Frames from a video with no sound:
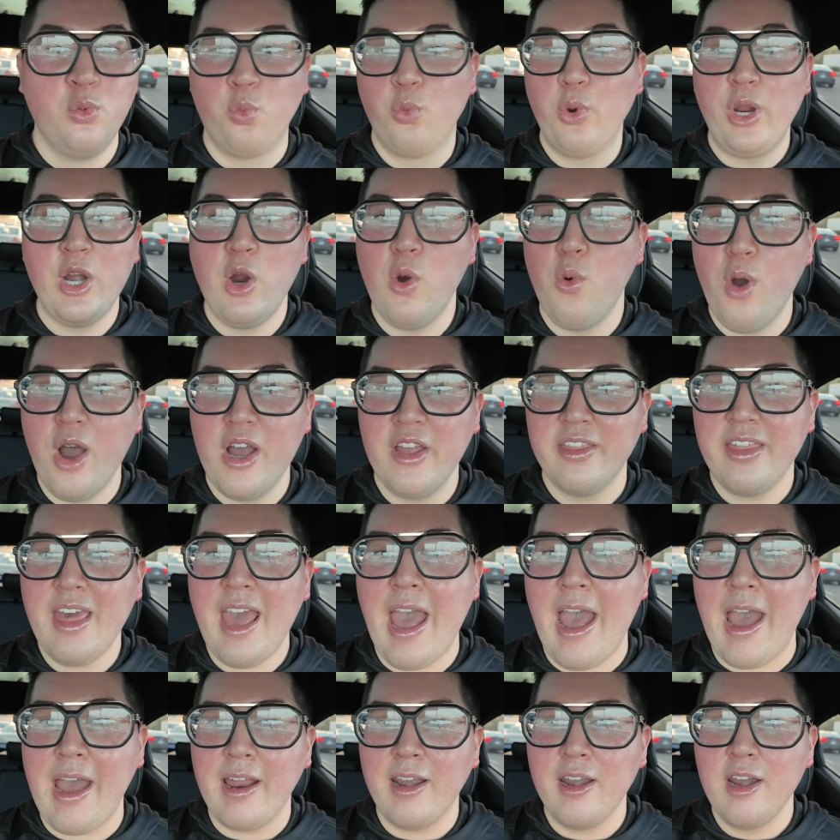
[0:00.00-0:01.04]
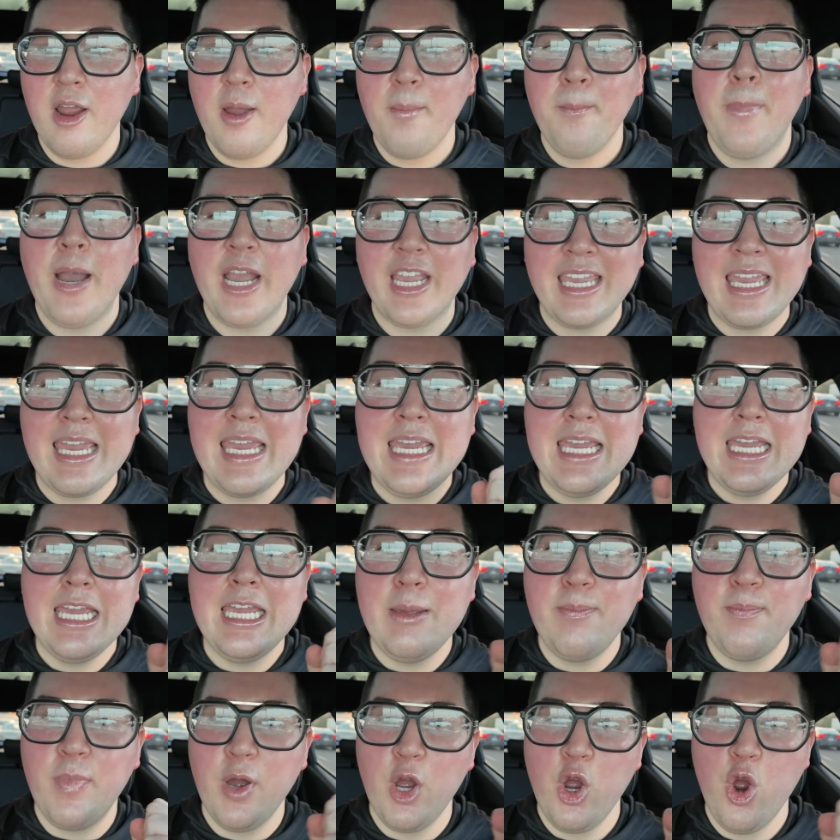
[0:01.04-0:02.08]
We don't want that, but
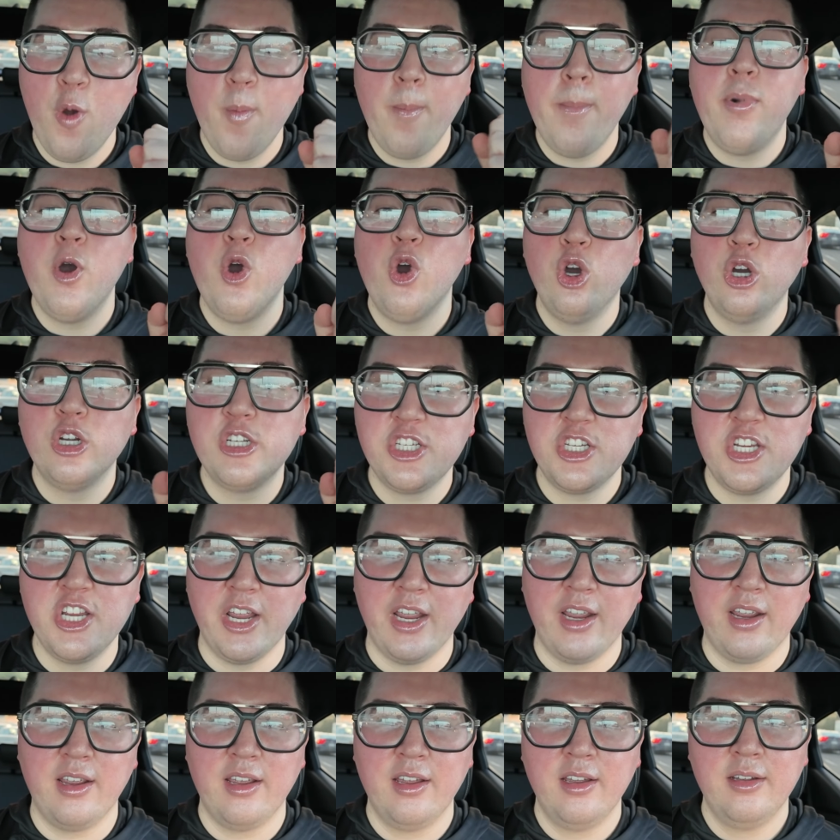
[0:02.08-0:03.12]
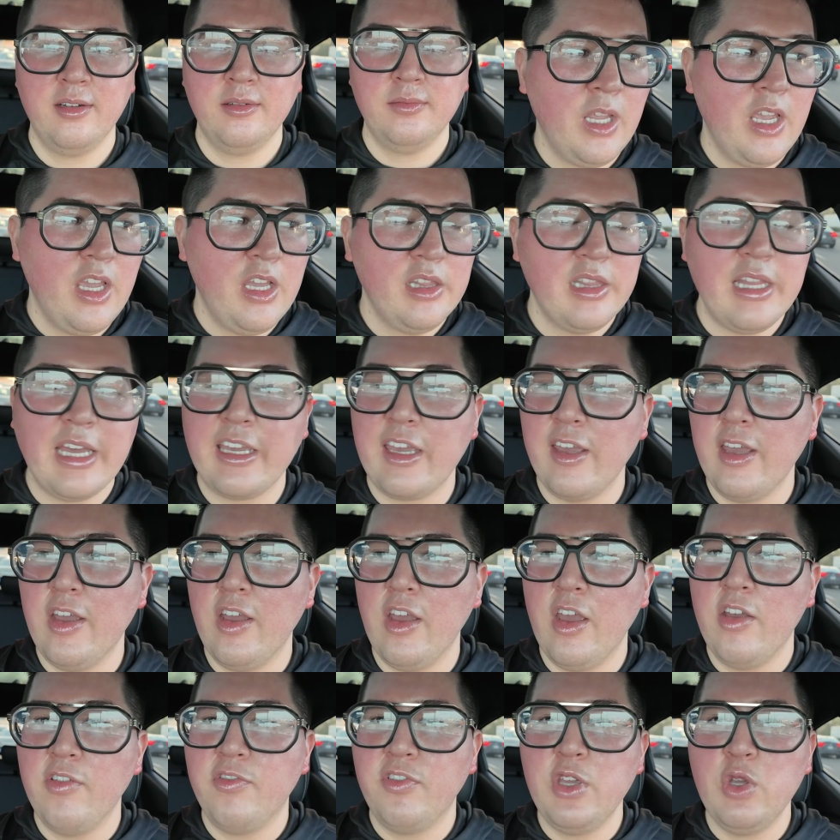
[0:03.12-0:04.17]
keep pushing. Like
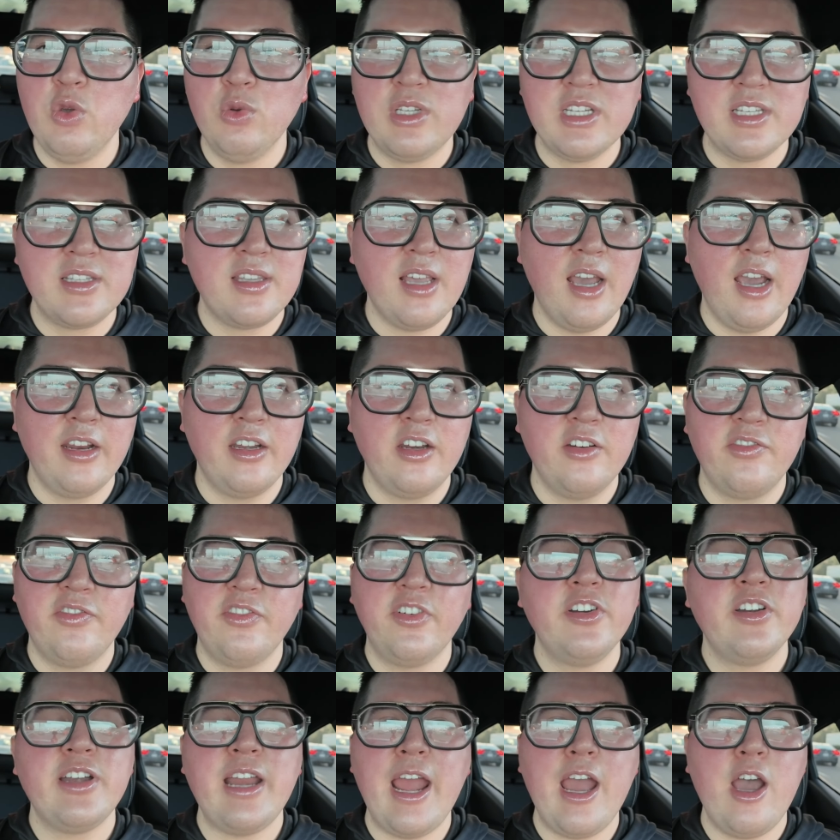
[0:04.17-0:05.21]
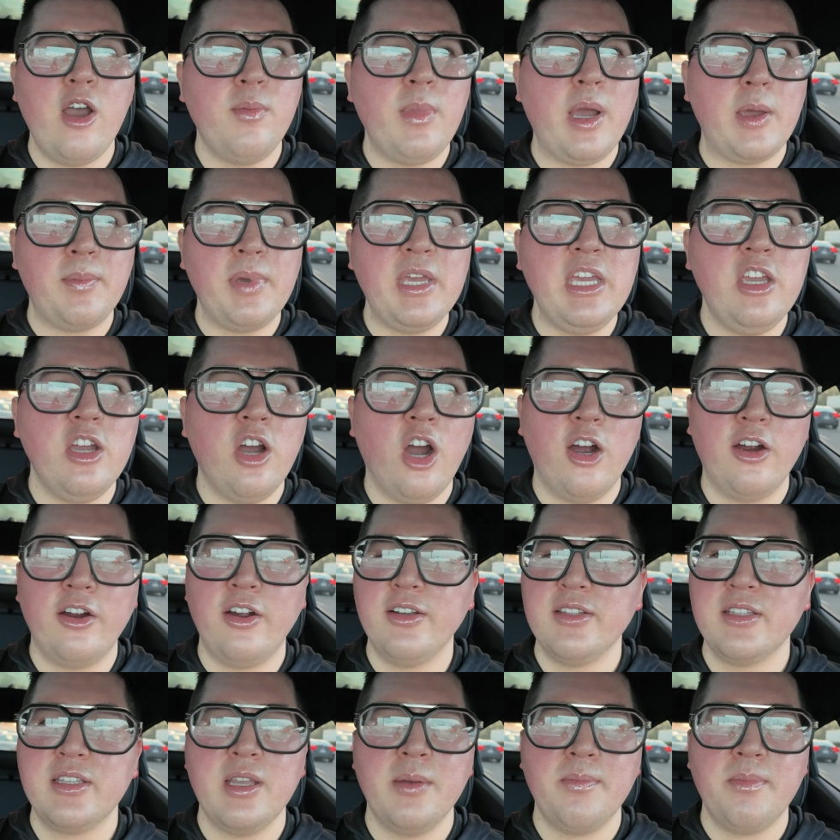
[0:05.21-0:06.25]
if you decided for now my PR
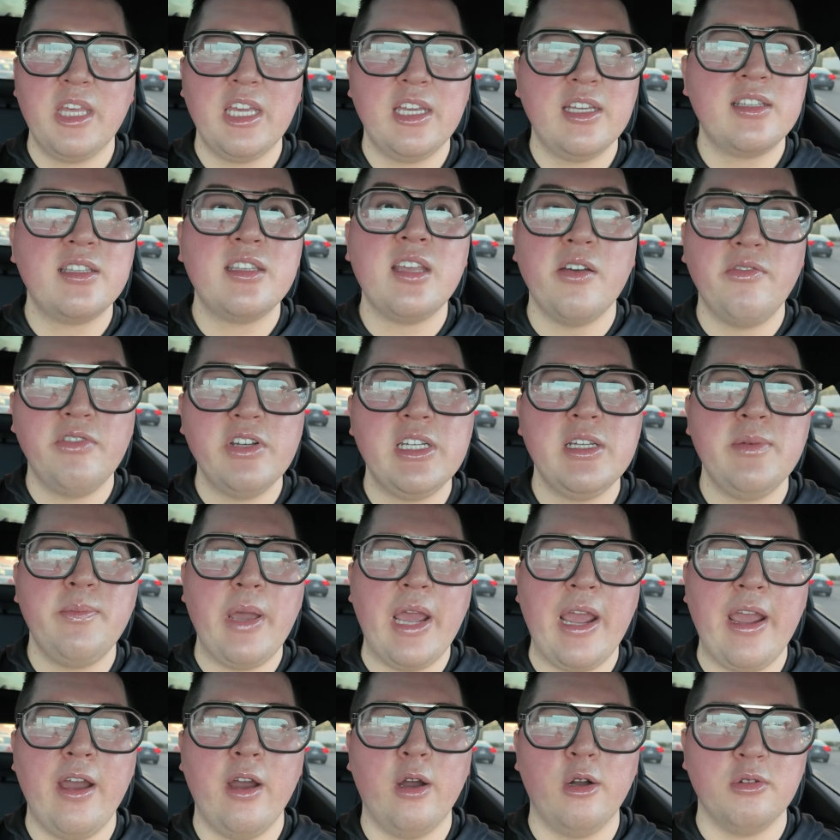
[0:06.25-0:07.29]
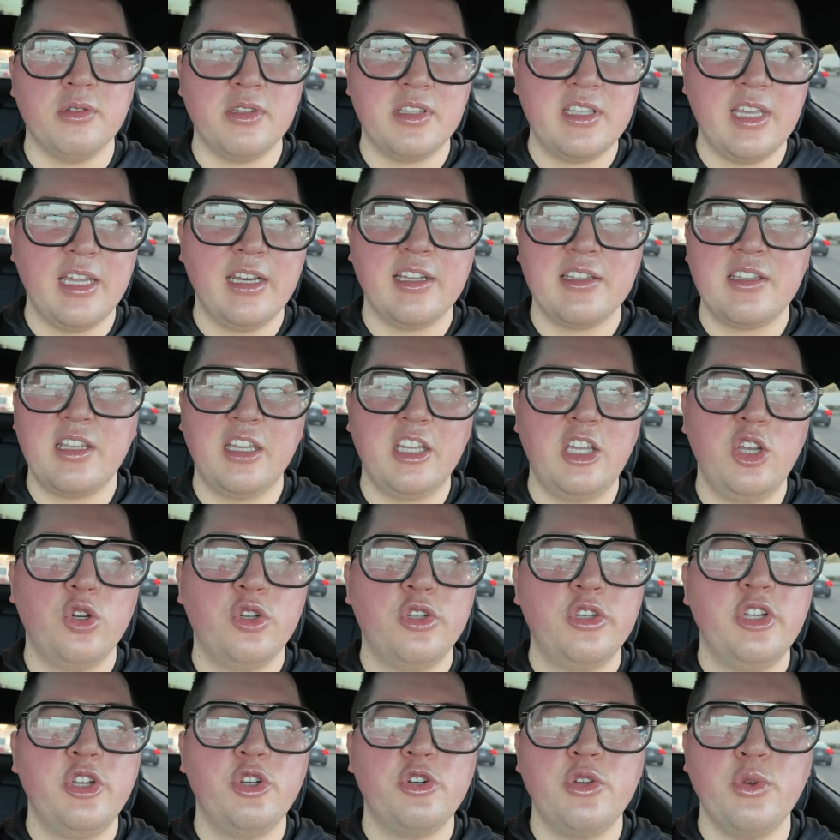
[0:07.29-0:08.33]
on something is 70 pounds and it's like you're
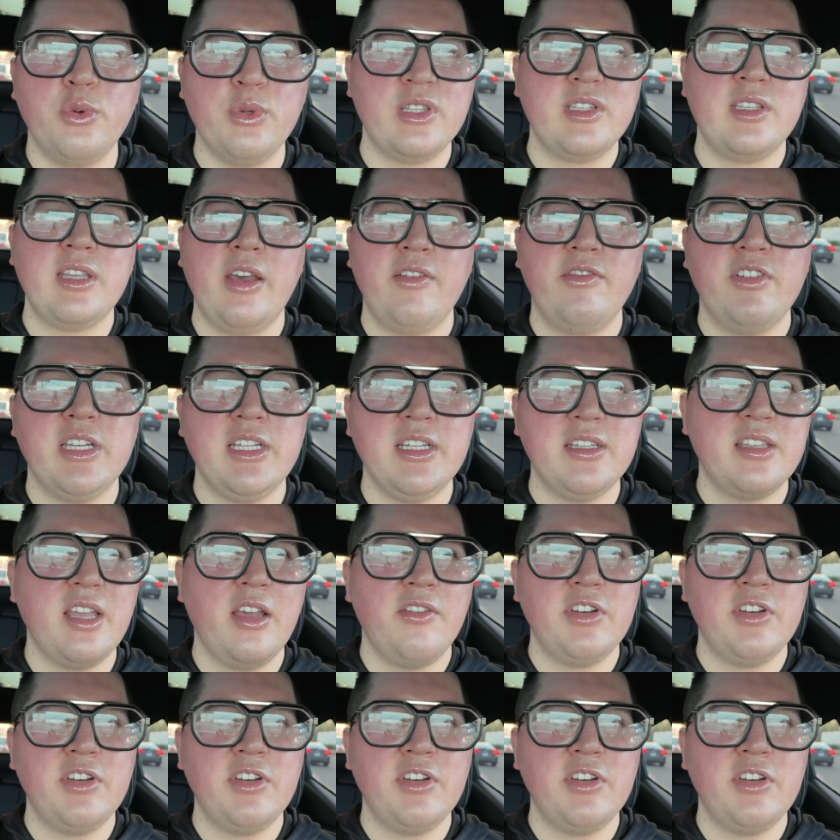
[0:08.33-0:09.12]
doing 70